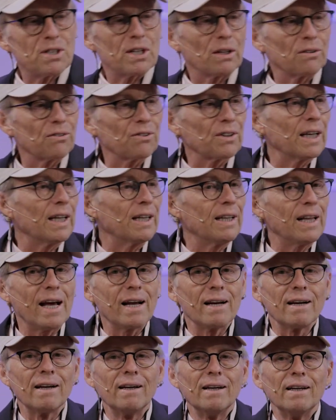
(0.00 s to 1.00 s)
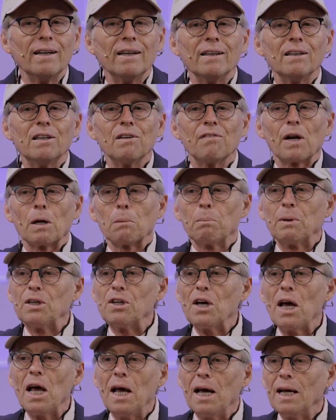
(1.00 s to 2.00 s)
cells can then develop
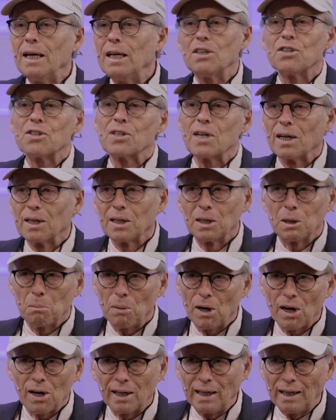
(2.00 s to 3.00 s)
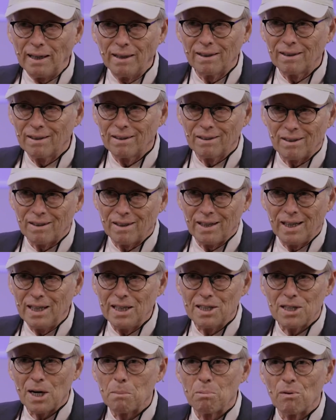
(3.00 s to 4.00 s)
into any cell in the body,
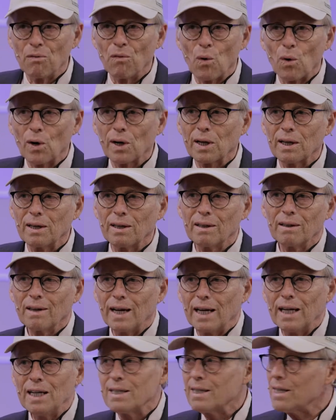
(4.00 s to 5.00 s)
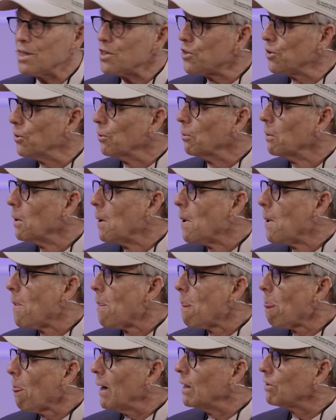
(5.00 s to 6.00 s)
any type of organ, any tissue.
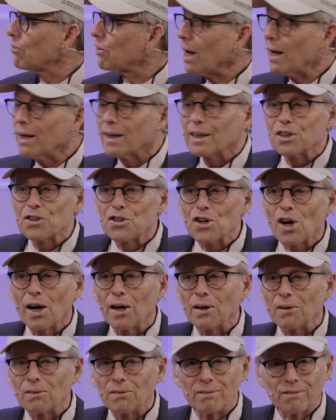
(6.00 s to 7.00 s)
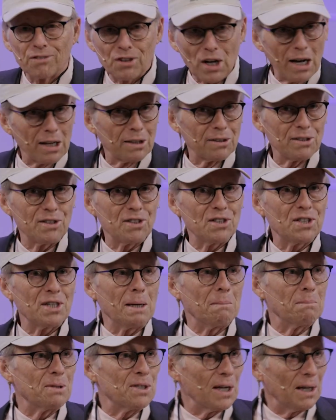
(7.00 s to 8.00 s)
And it's kind of like a child. A child is a
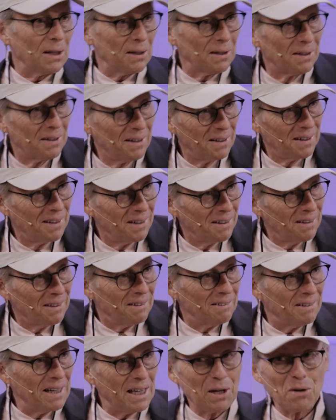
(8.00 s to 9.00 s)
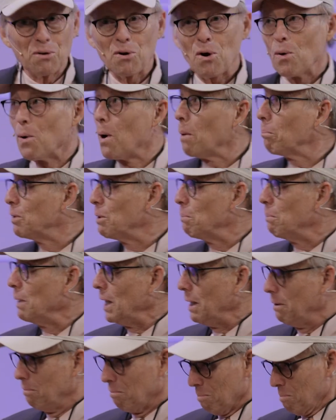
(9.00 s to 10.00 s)
stem cell. They can grow up to
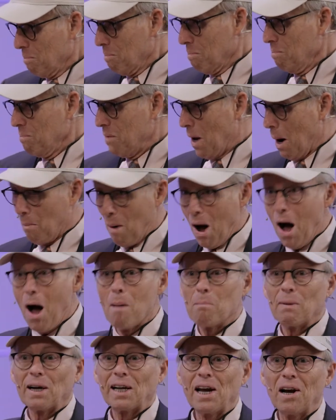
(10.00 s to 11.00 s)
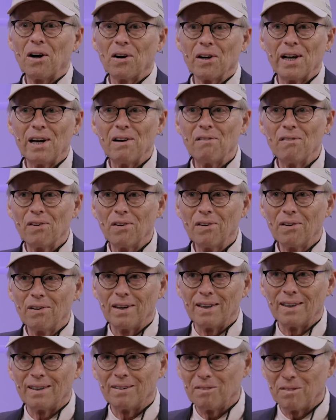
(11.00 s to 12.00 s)
be a mom, a
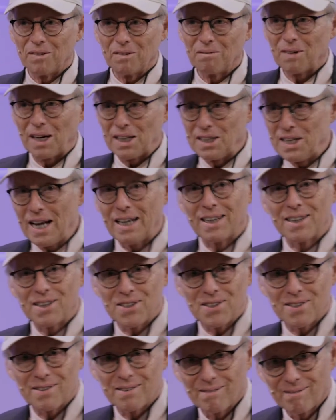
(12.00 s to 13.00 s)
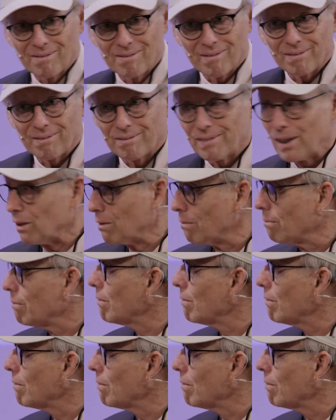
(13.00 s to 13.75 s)
caregiver, a dentist, a